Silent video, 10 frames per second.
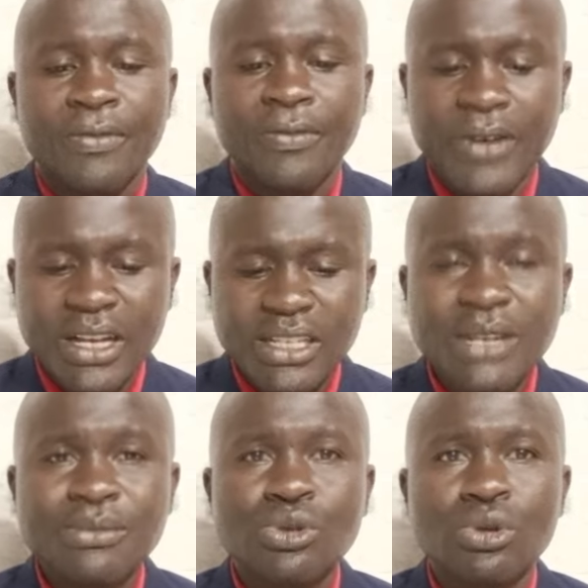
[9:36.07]

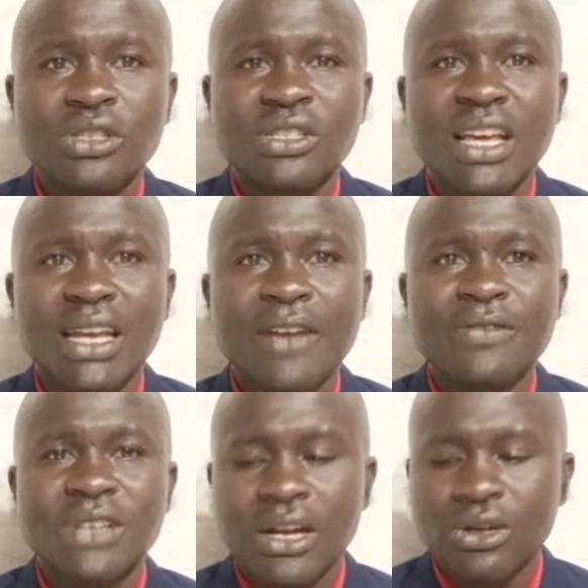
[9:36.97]
Victims who lost their
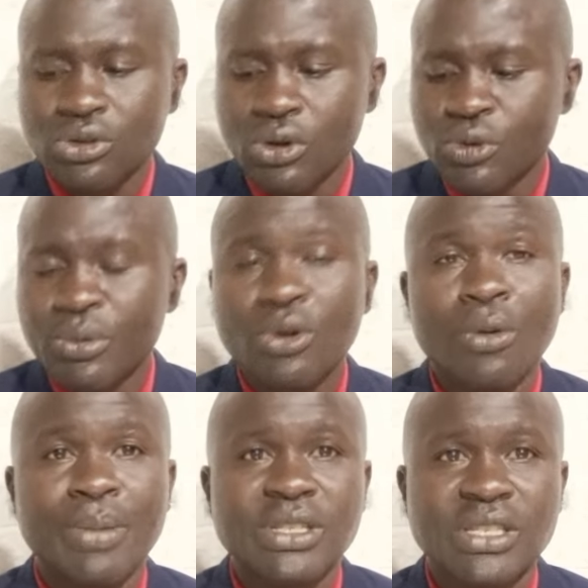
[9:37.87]
lives are not going to be
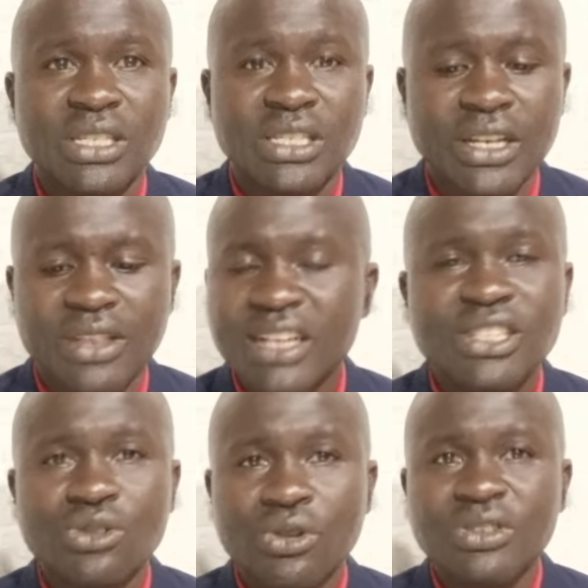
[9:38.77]
compensated. There
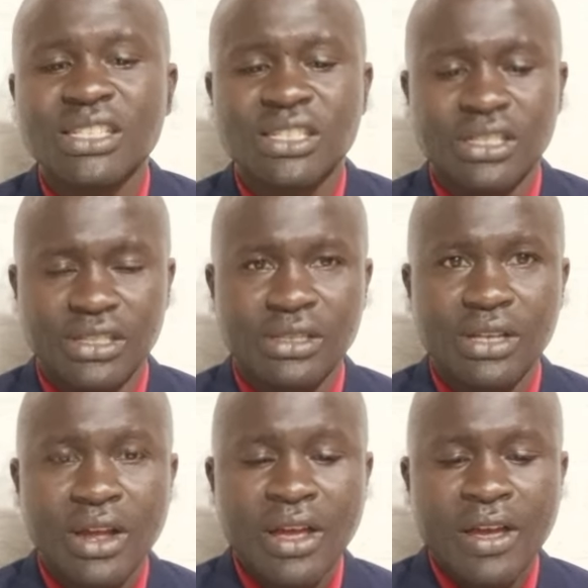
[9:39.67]
is no justice.
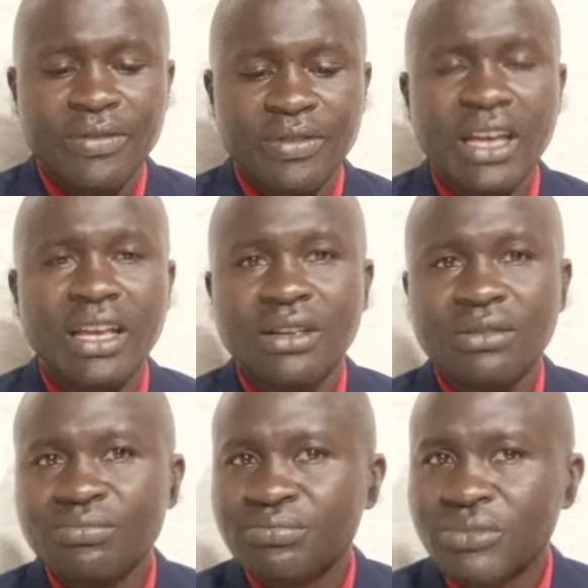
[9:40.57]
The
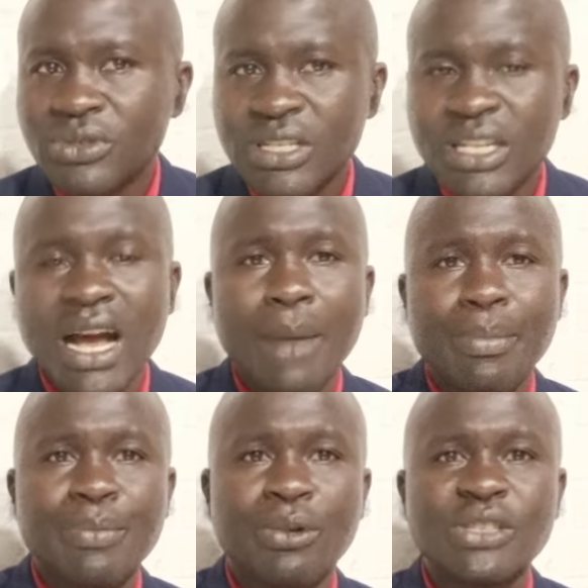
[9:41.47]

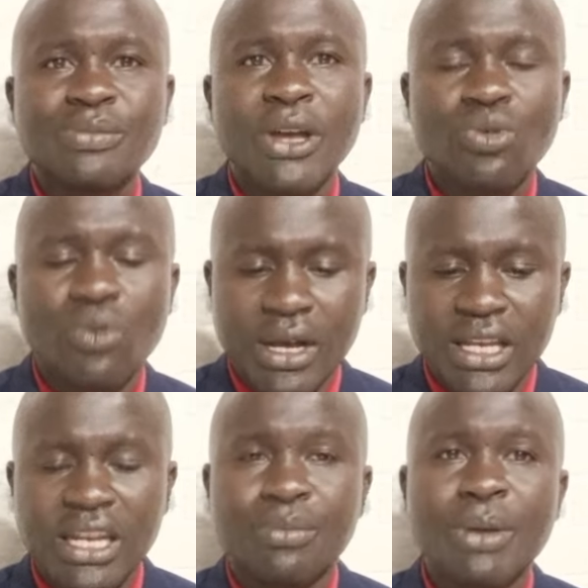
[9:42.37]
trigger-happy policemen who are
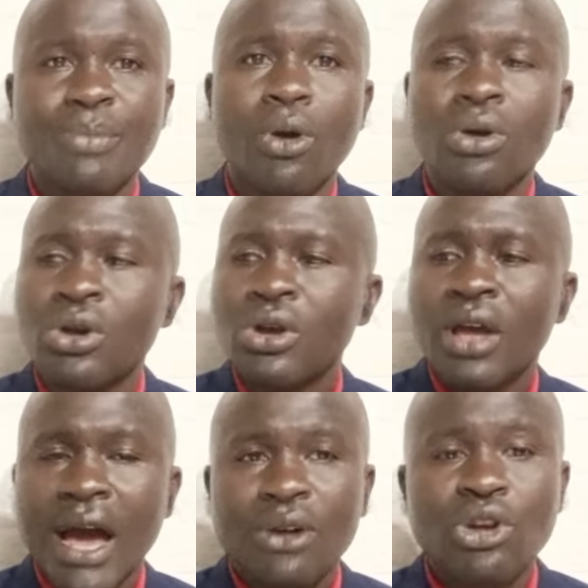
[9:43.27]
killing people
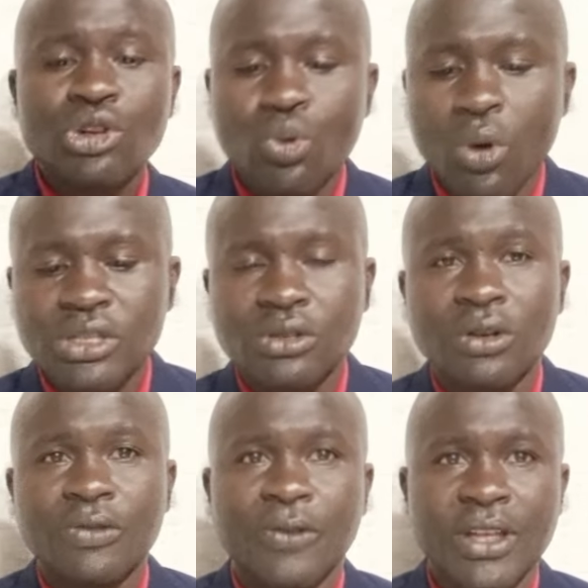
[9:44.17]
are going to walk
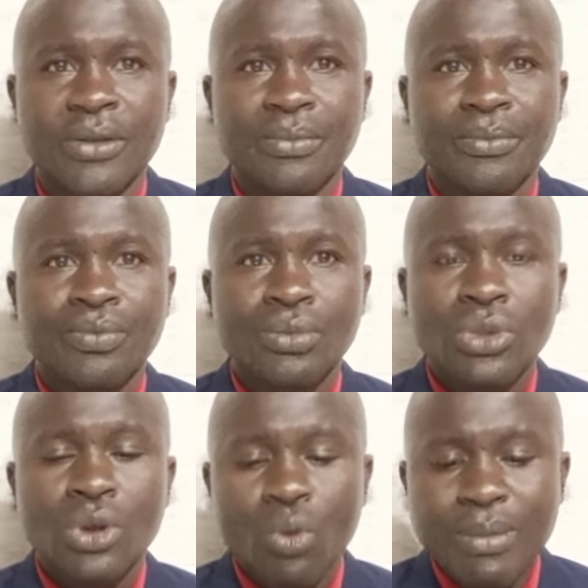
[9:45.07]
scot-free.
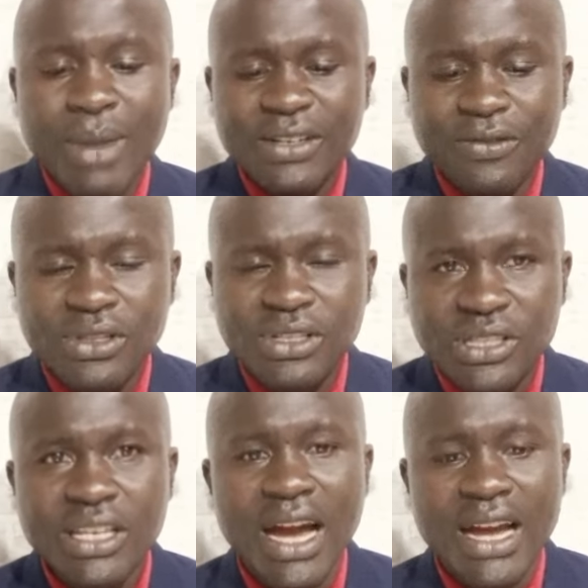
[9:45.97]
We might even
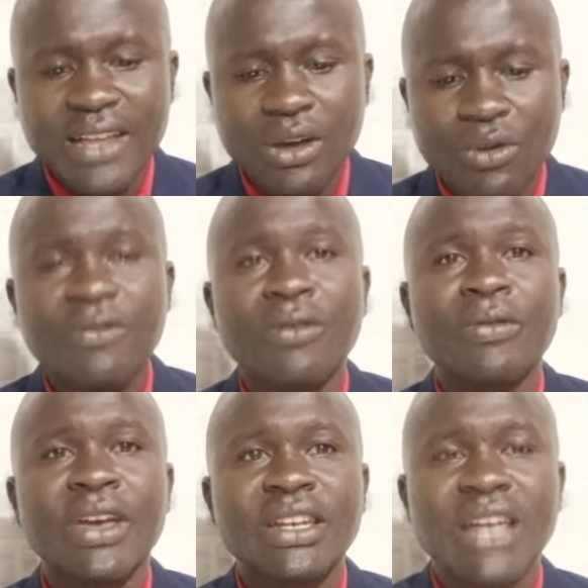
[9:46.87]
see another wave
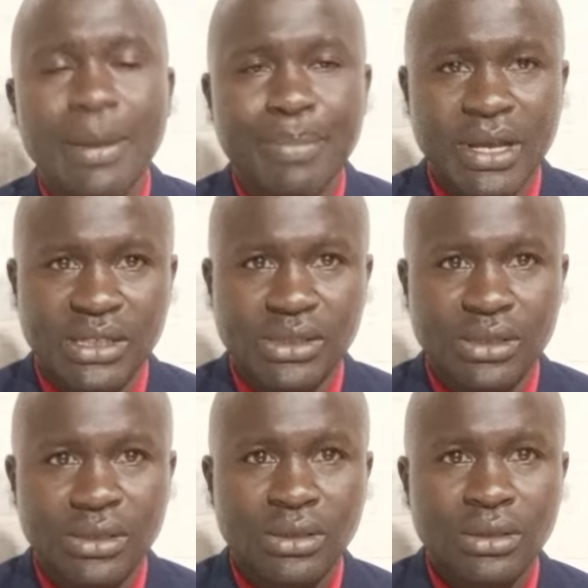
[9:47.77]
of kidnappings